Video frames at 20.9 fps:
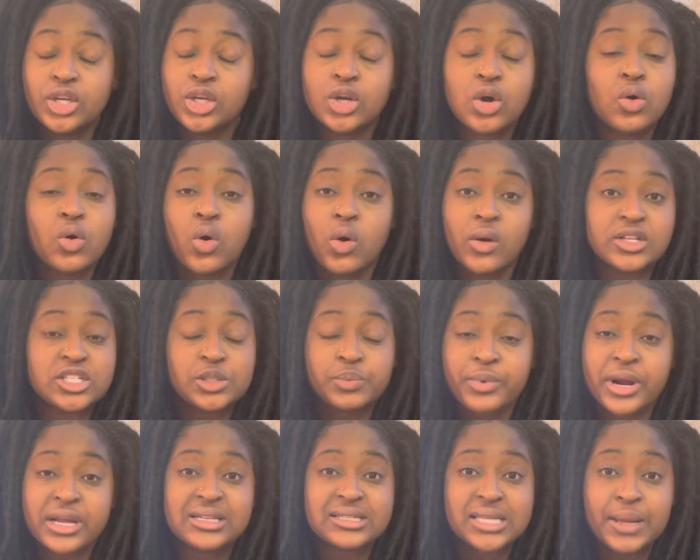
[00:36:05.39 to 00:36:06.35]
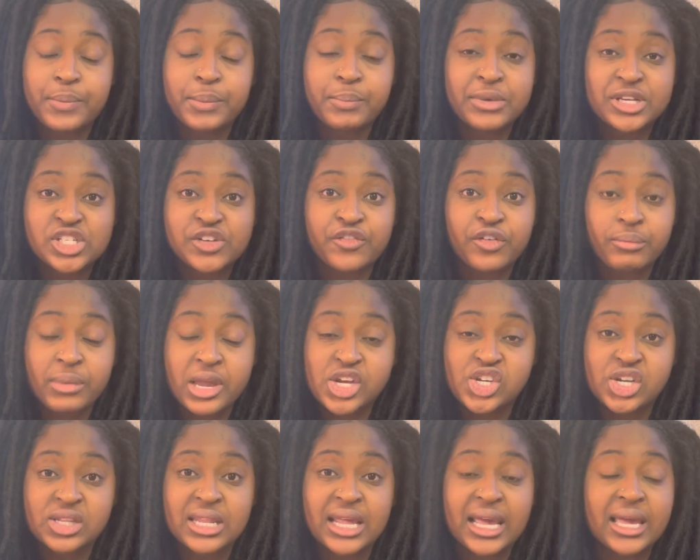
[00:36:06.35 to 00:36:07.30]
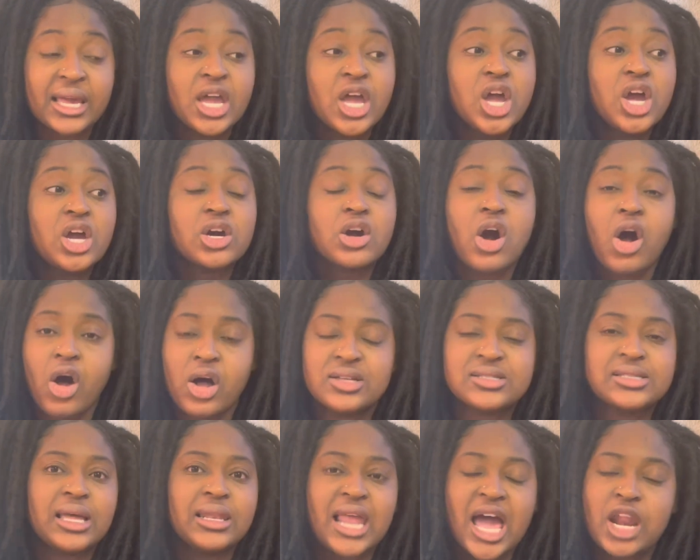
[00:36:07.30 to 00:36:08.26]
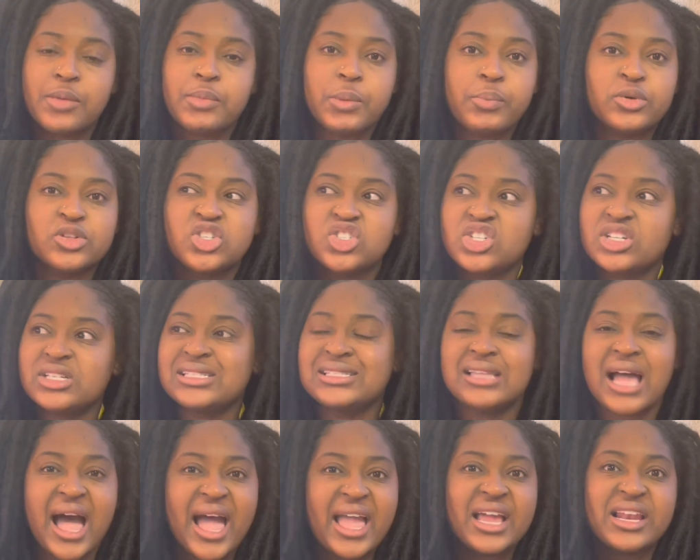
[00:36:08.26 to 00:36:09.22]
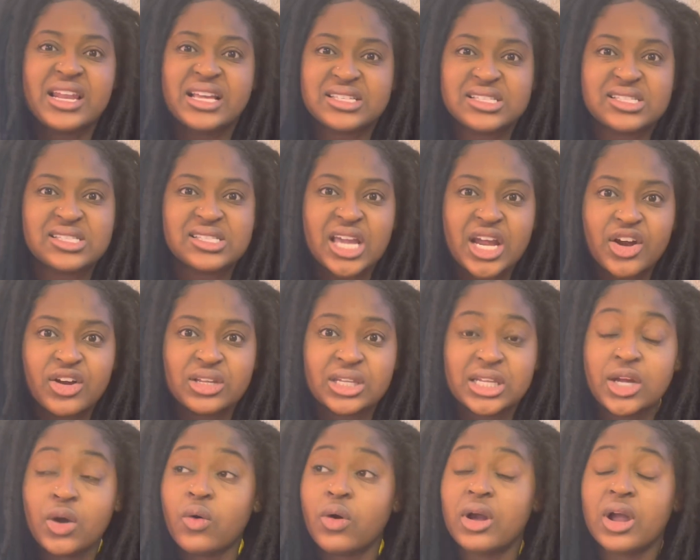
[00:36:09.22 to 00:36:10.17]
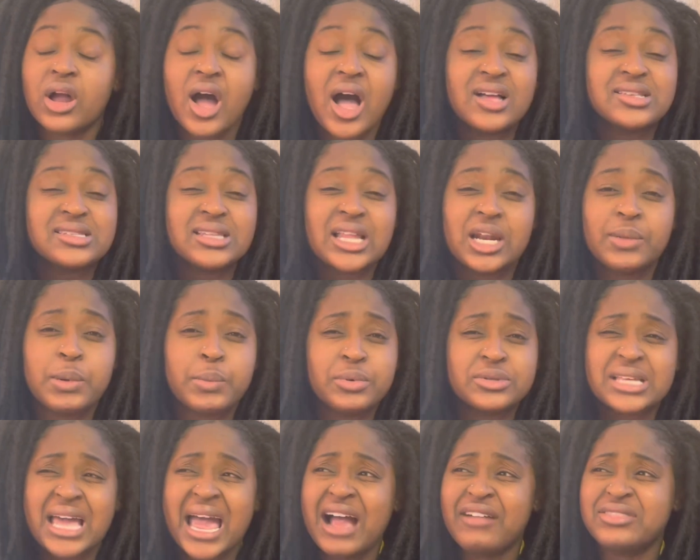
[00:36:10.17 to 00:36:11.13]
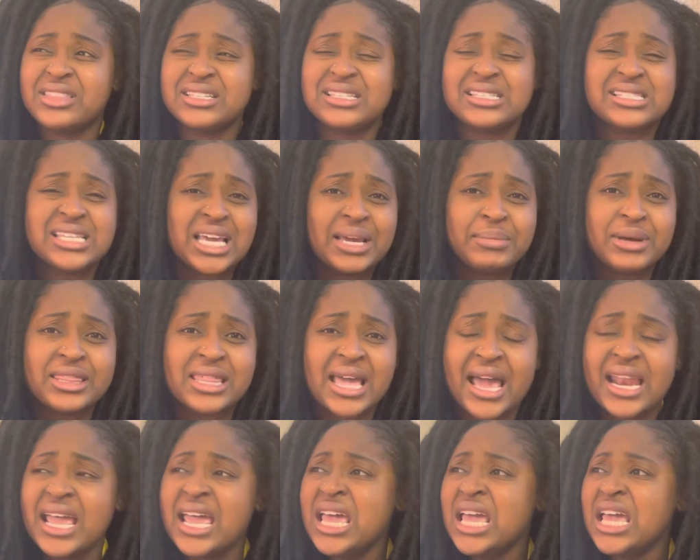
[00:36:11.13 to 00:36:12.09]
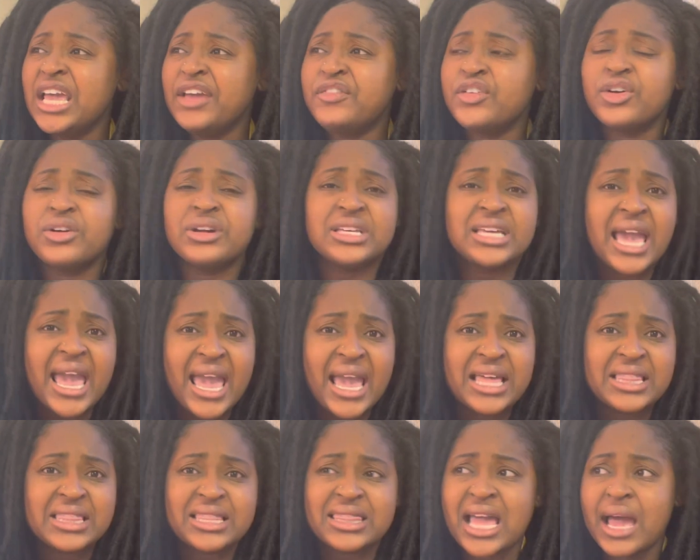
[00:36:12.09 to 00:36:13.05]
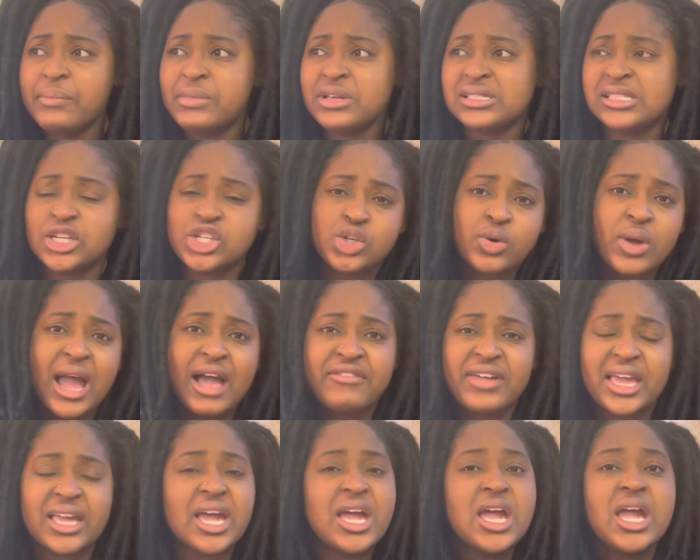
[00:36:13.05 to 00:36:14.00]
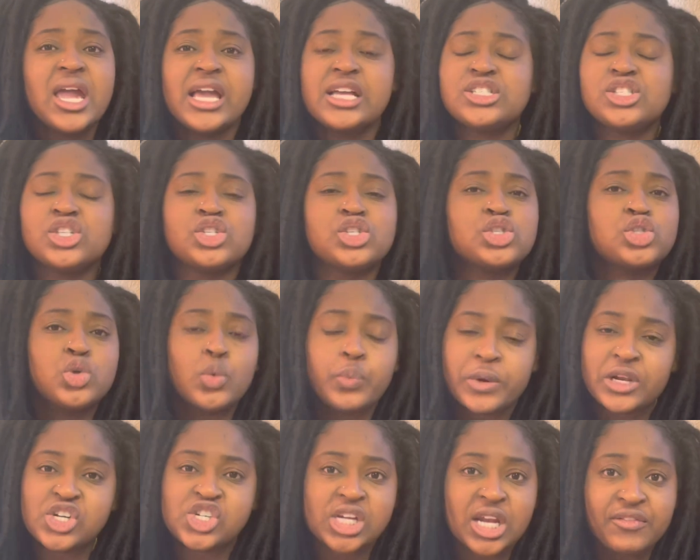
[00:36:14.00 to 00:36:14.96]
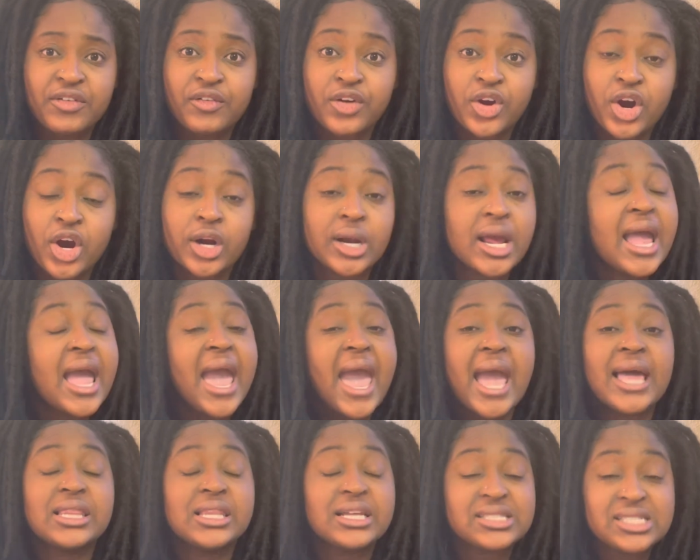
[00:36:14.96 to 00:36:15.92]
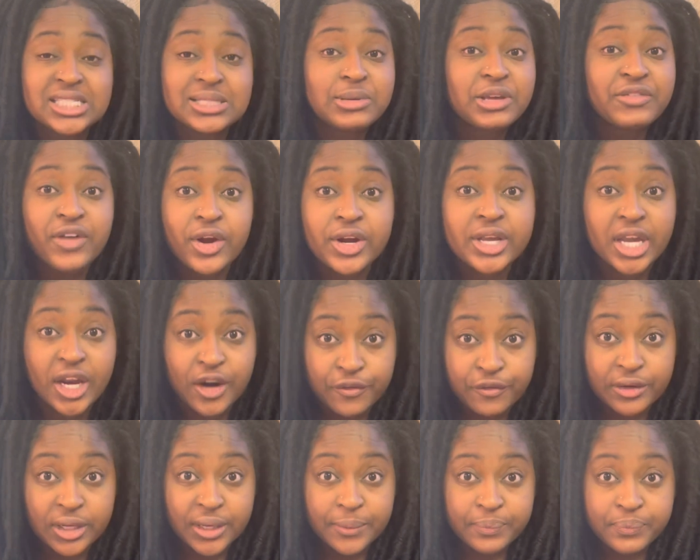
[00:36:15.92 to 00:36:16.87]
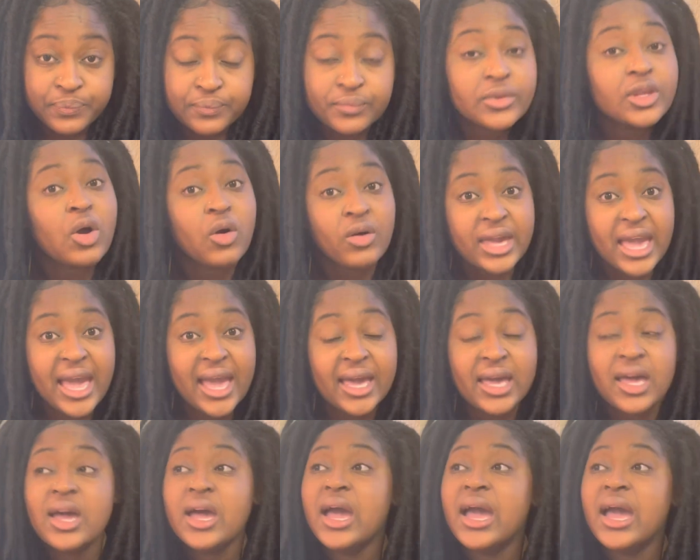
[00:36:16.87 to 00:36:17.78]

You don't go and spread this type of misinformation that caused a lot of people to just die unnecessarily, or caused a lot of people to have this stigma that if you're gay, then that means that you have it's the stupidest shit I've ever heard. And listen to me very carefully, okay?